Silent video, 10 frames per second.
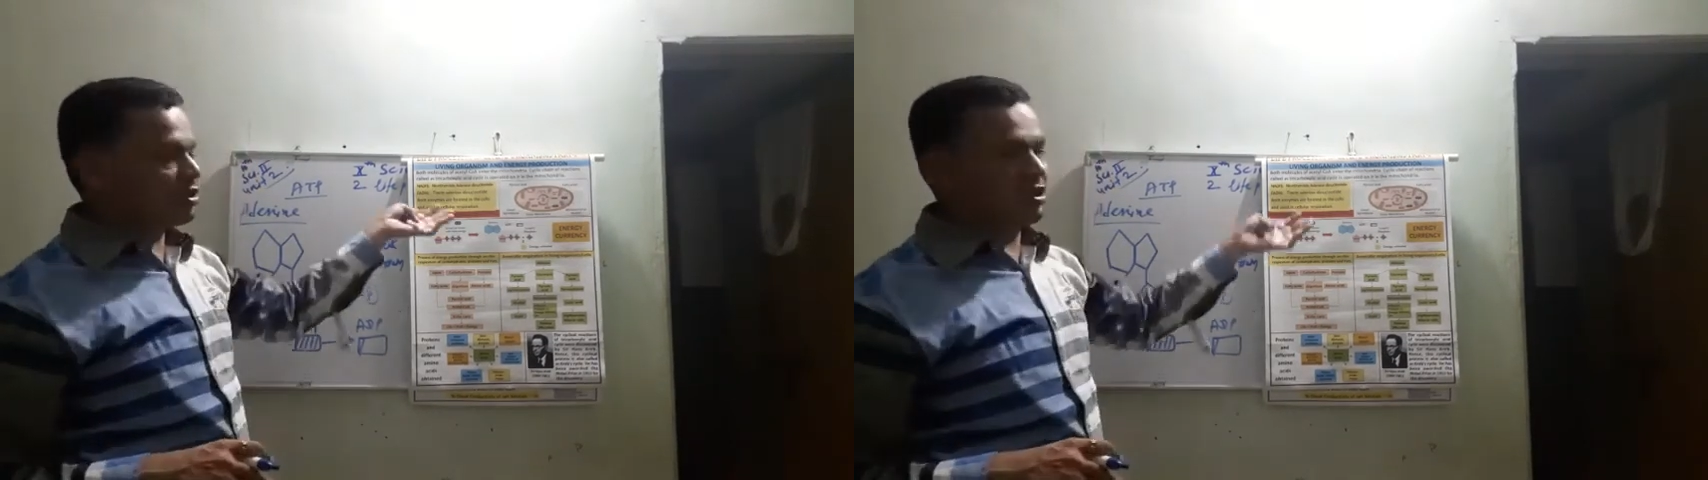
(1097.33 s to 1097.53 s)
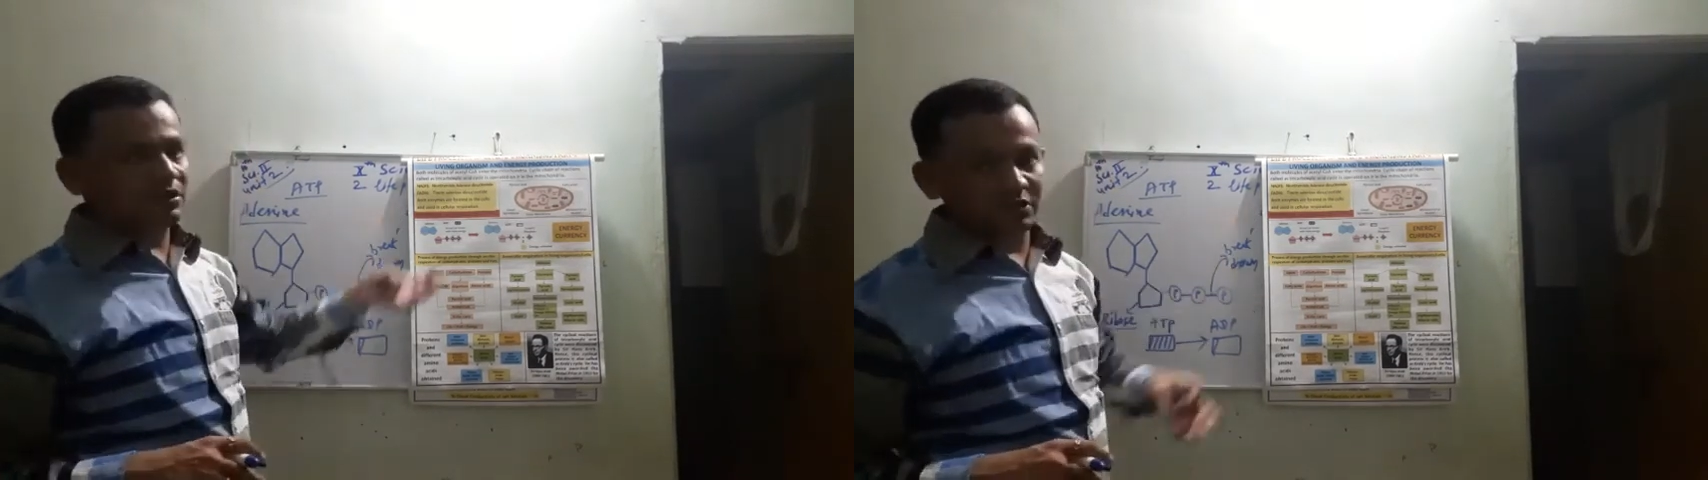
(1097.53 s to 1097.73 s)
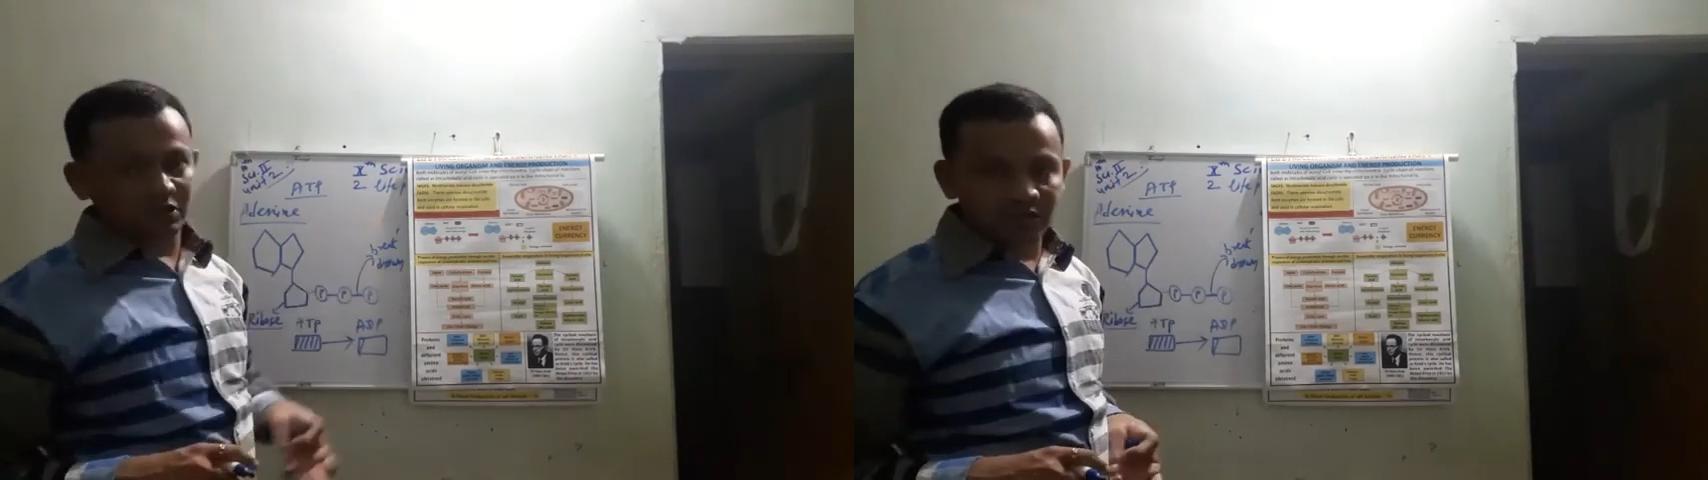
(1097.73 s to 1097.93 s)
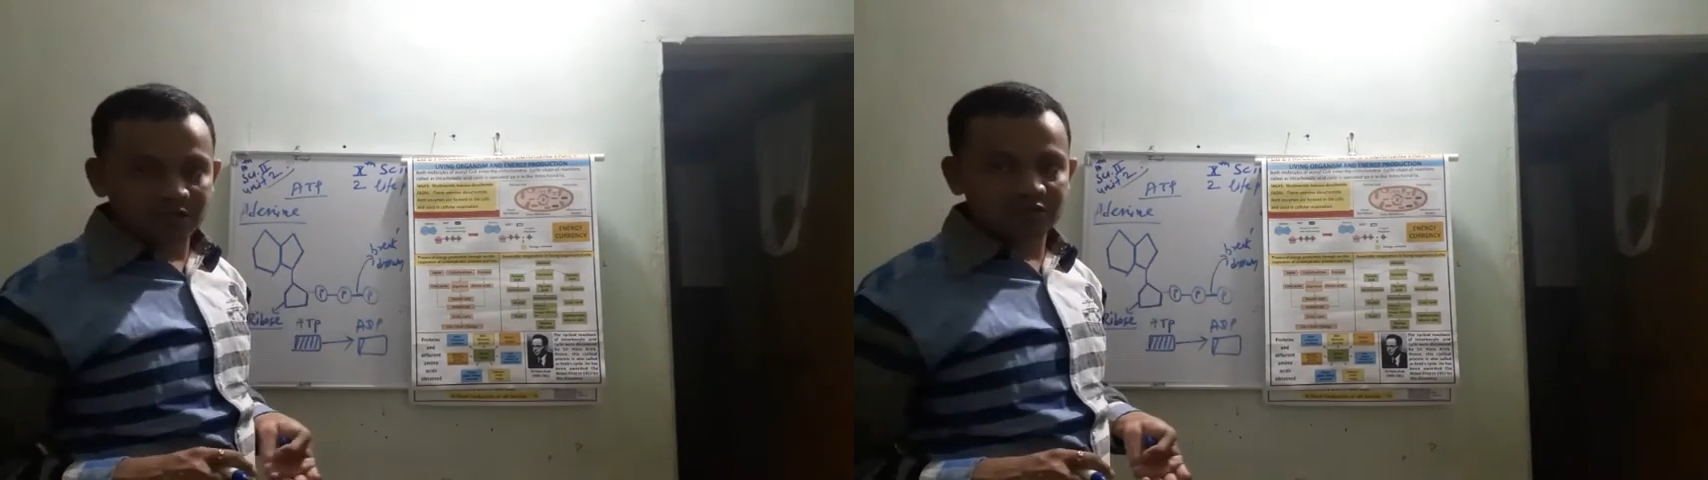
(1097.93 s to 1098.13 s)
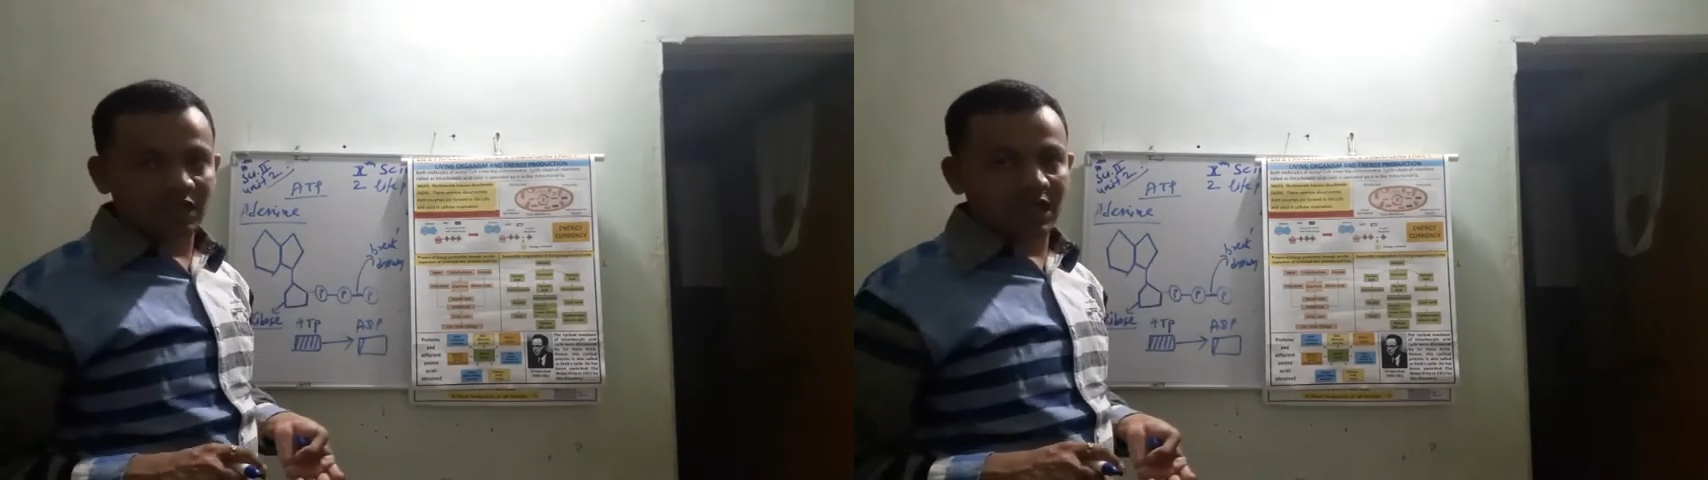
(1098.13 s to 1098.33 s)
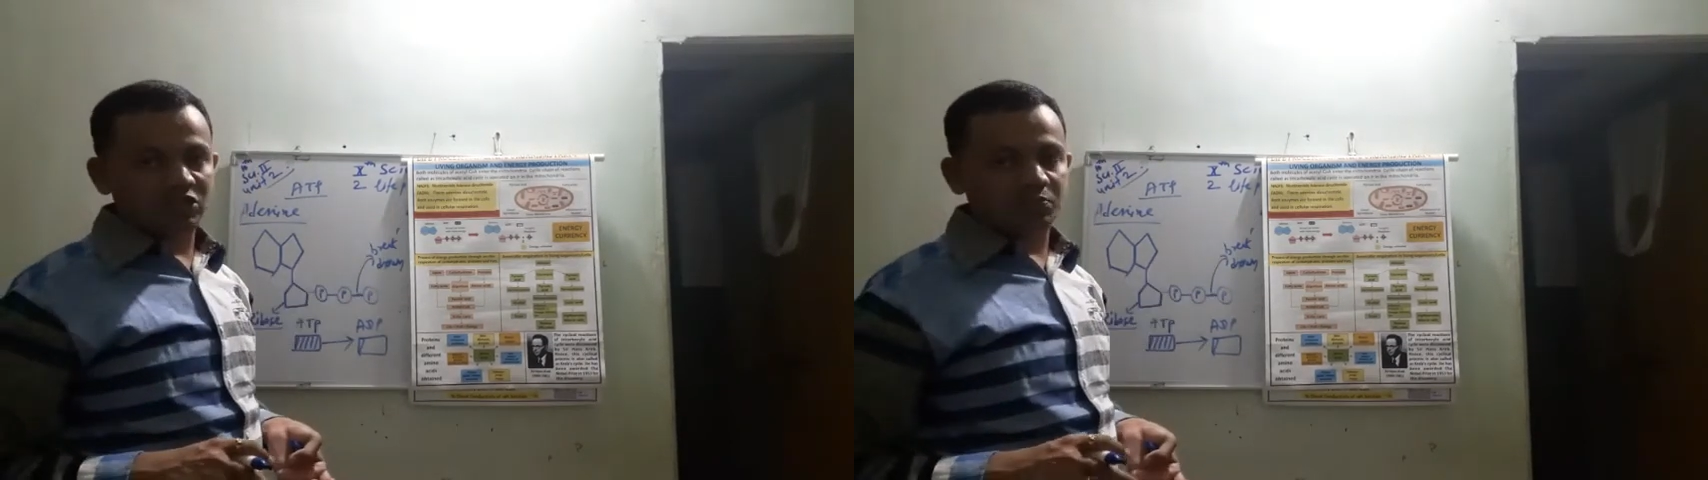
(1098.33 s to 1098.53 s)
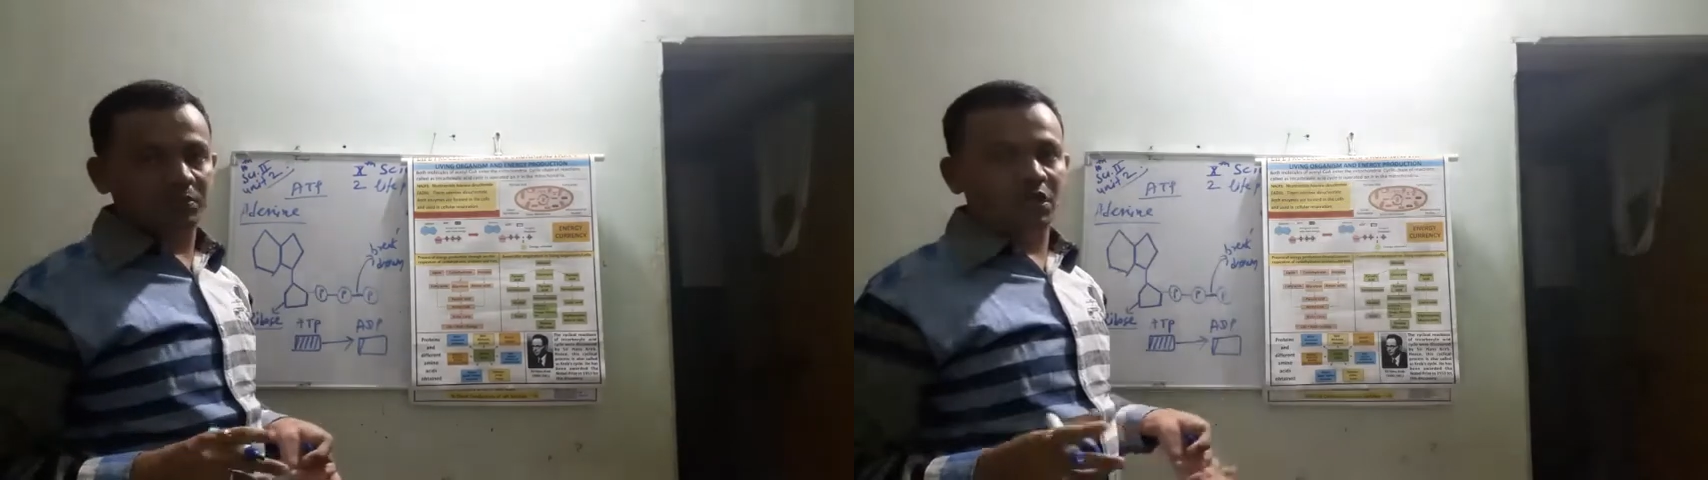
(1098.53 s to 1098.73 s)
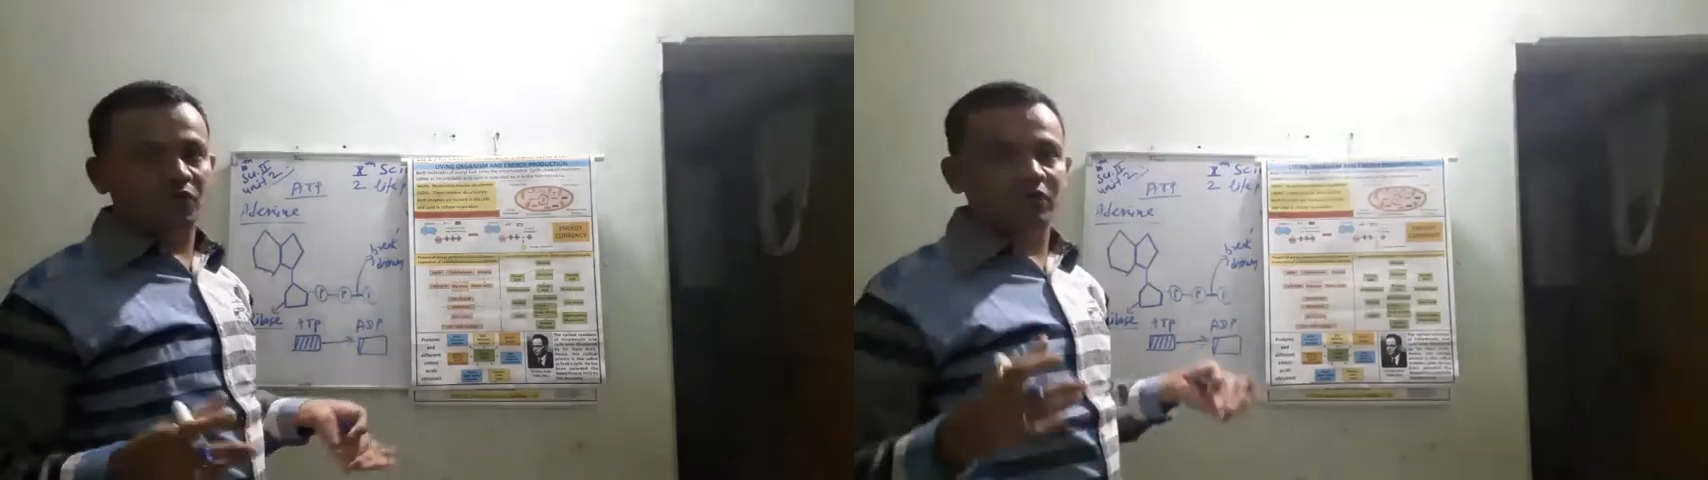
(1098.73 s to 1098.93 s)
released as per
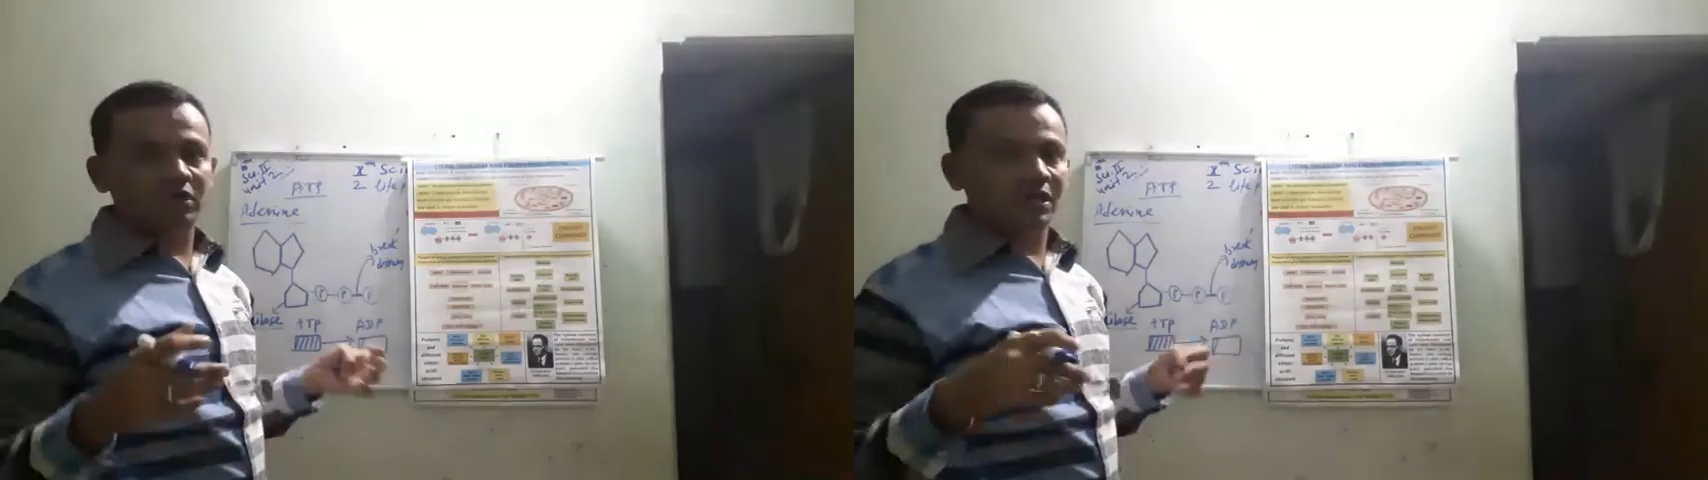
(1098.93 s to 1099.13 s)
our